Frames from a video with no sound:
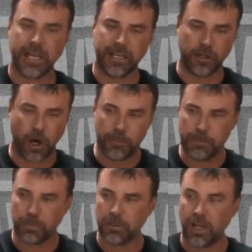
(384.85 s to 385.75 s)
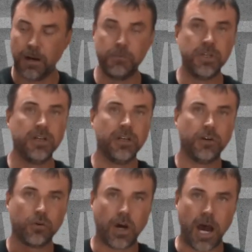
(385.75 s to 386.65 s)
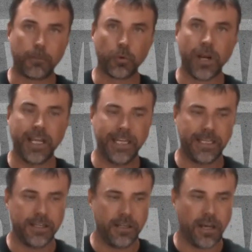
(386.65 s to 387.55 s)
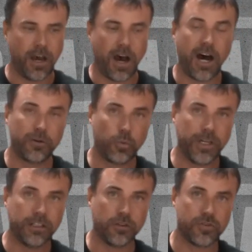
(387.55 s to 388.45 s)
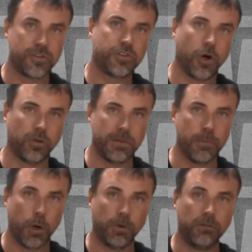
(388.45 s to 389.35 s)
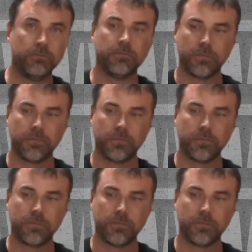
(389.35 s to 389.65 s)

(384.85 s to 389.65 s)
It can all be plumbed, operating, on wheels, totally mobile,